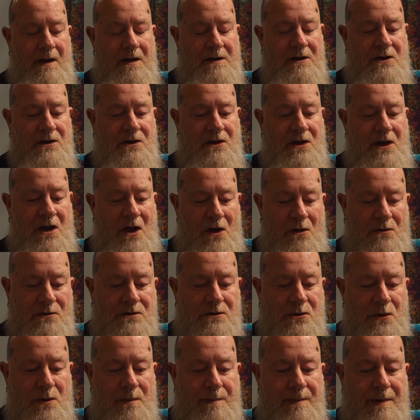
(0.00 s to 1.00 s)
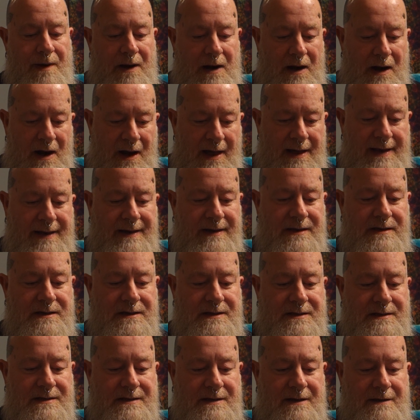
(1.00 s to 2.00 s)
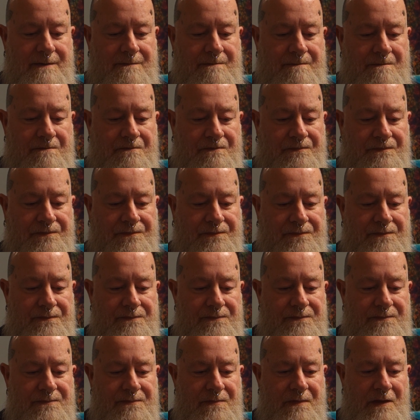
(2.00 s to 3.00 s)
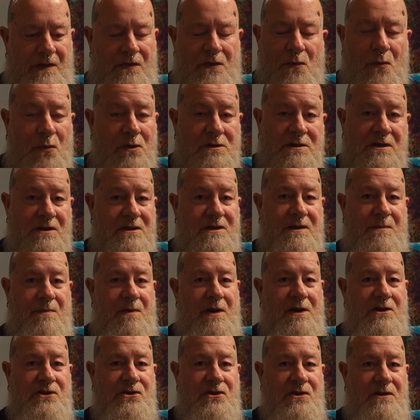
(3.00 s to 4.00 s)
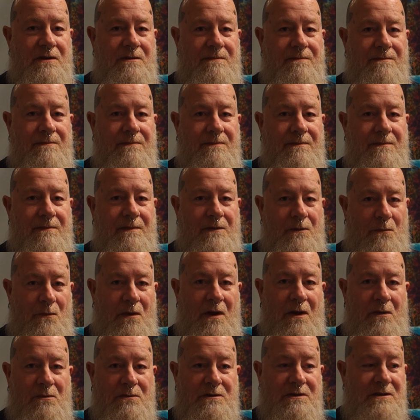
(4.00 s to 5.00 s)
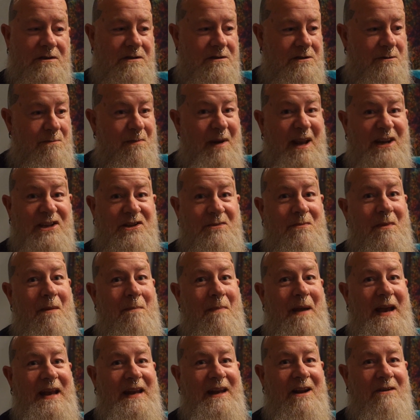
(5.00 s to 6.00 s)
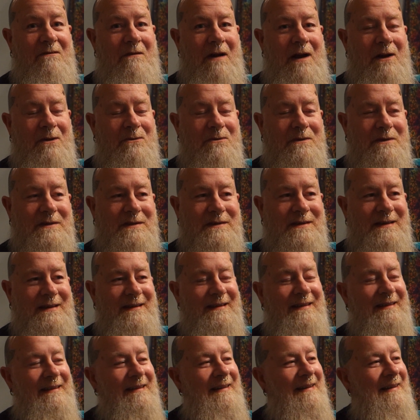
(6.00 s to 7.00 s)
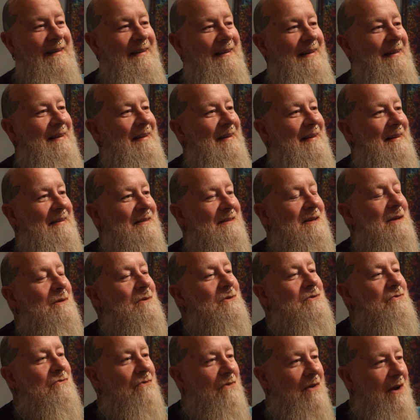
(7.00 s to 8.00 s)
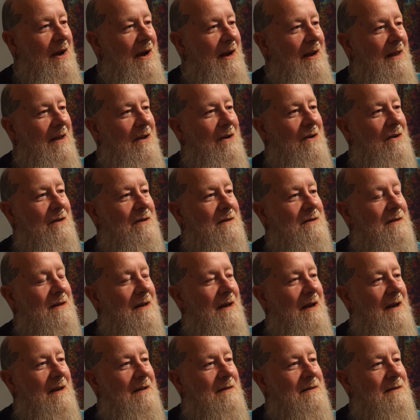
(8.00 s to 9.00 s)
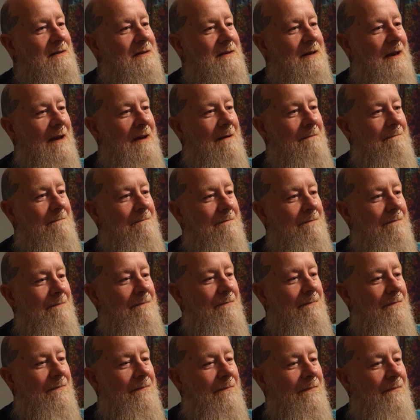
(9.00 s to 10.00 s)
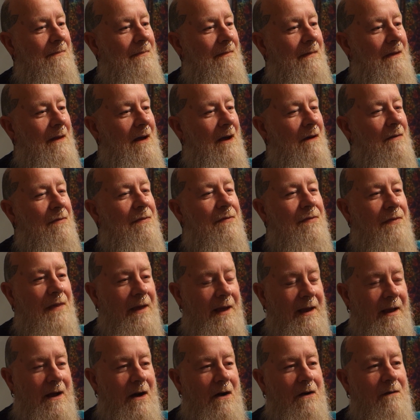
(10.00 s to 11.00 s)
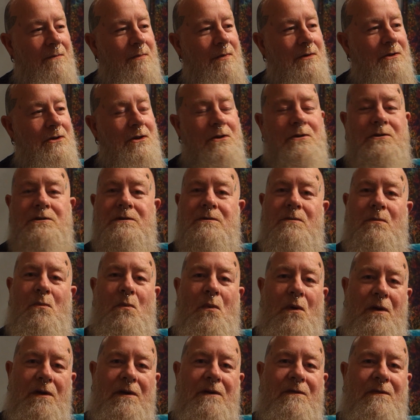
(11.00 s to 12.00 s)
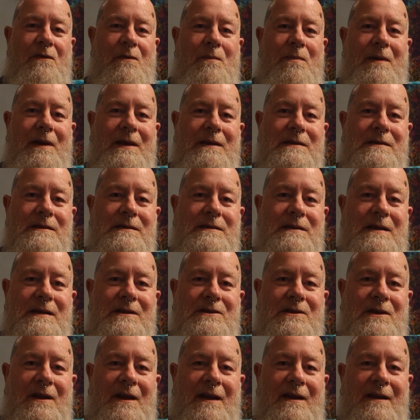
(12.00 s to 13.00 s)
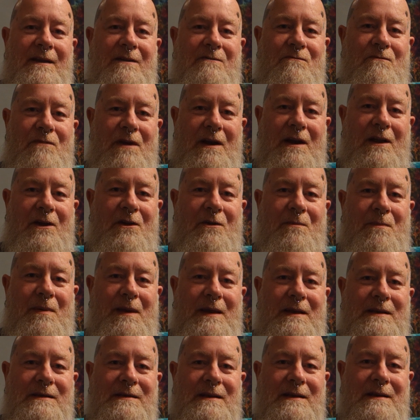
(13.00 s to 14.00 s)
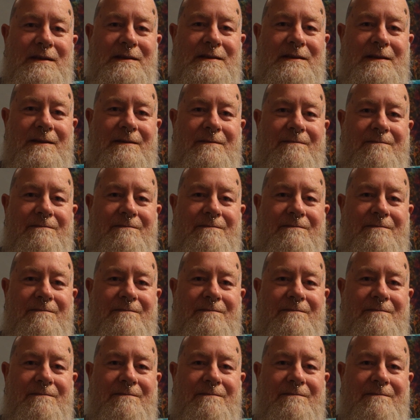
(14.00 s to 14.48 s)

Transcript: I could go to a place that wasn't depression when I was splashing my paint around. So that was really good, and I think I produced some wonderful pieces this year, really good pieces.